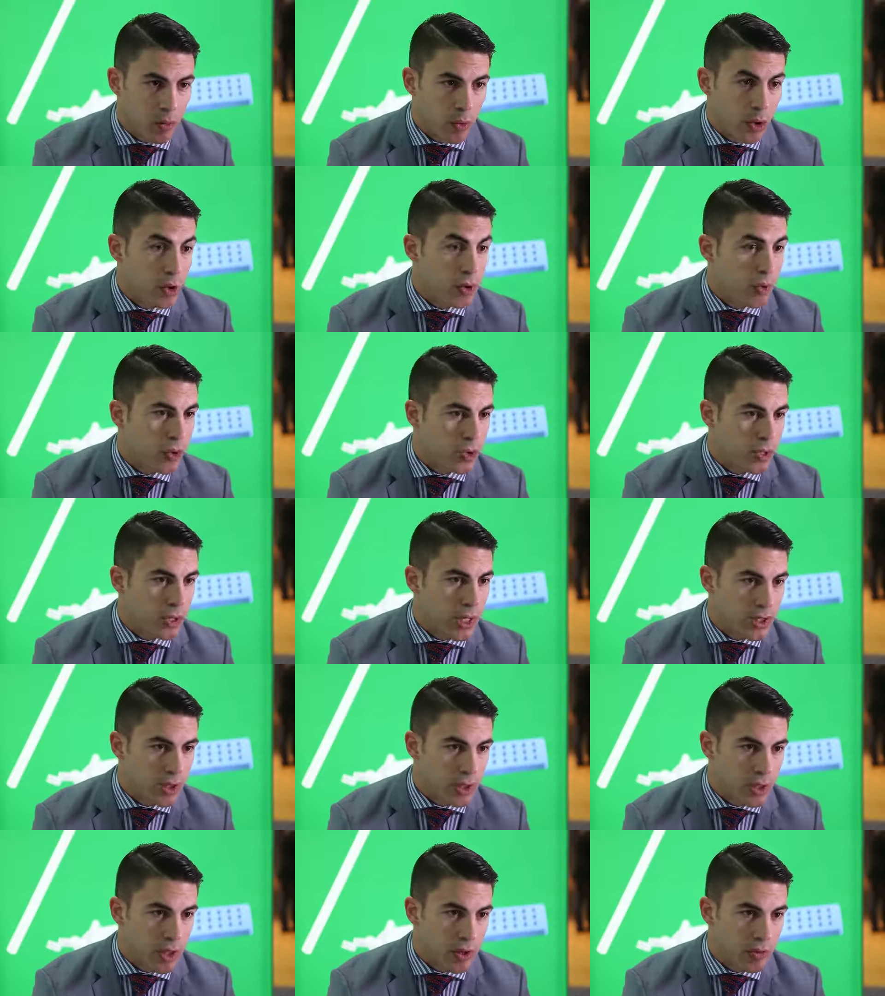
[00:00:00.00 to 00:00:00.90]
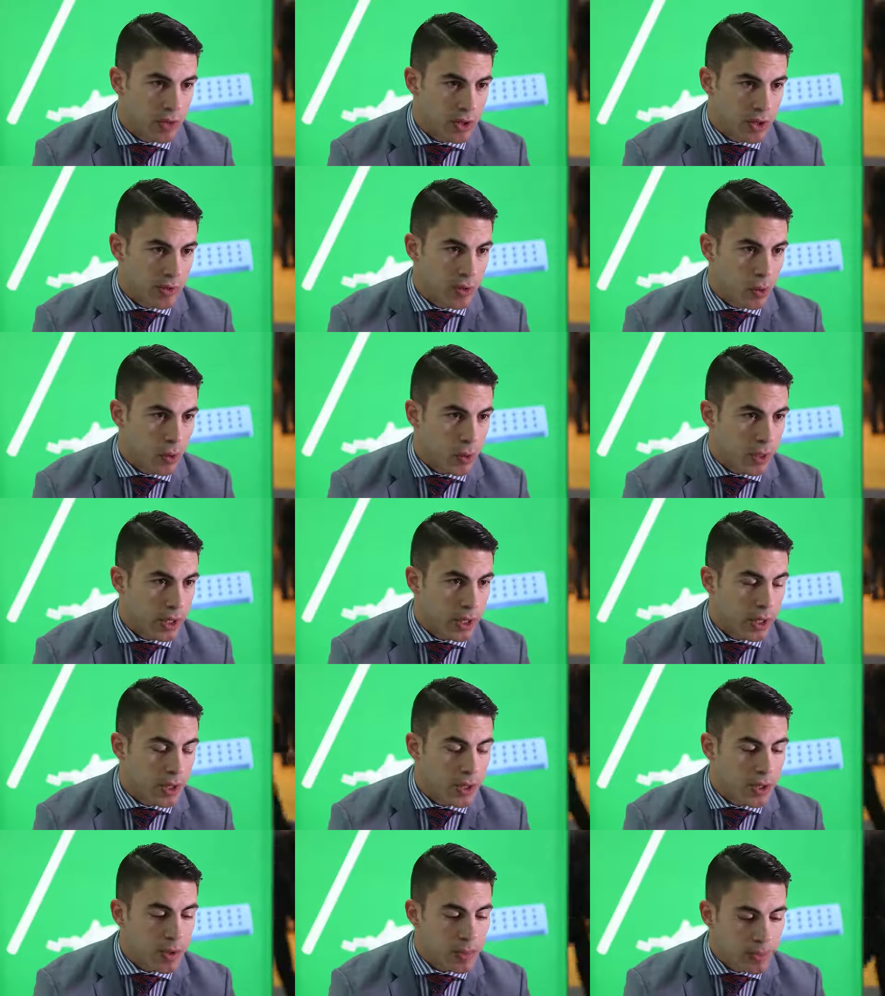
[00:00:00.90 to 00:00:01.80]
We knew the sensitivities of our
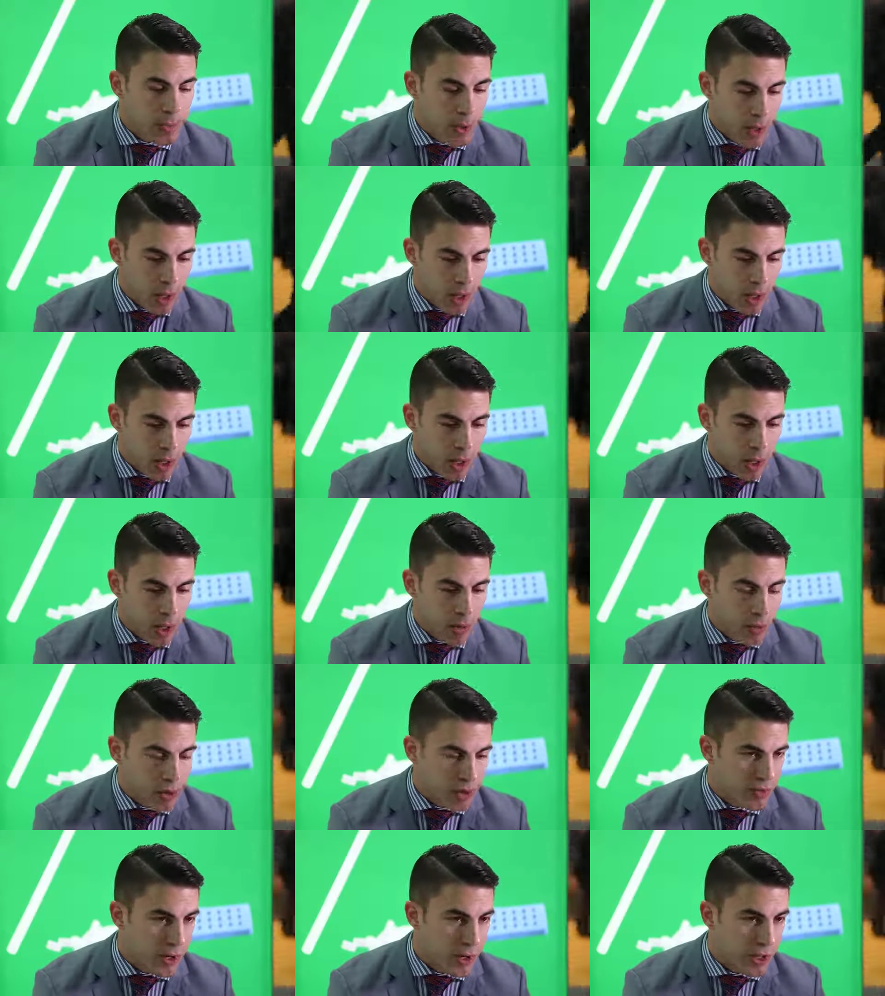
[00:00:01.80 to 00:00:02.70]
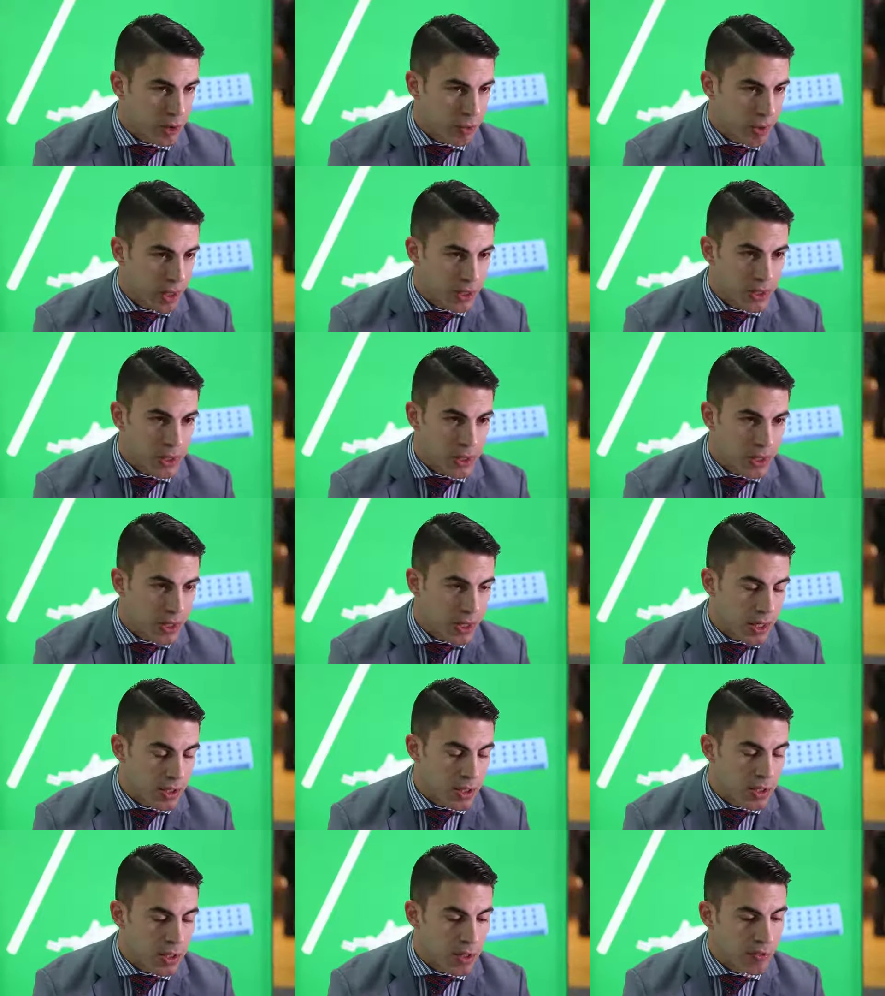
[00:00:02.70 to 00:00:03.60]
organism, and it was vancomycin
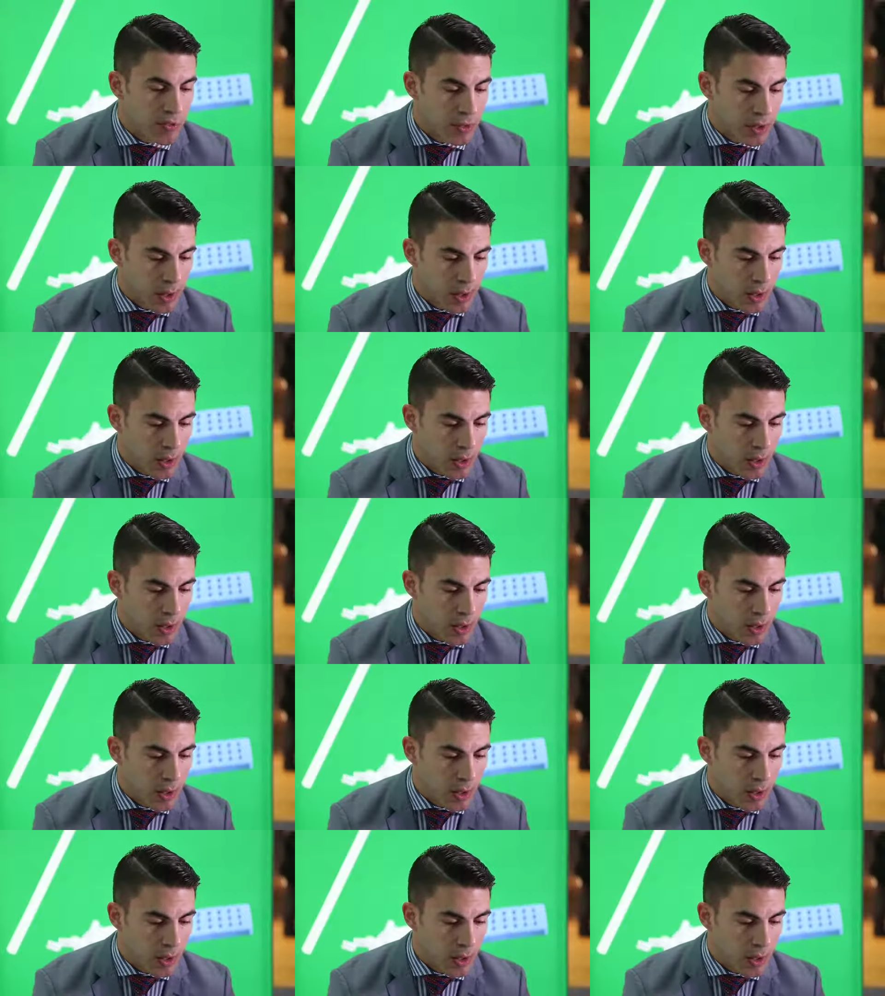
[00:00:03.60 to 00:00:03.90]
sensitive.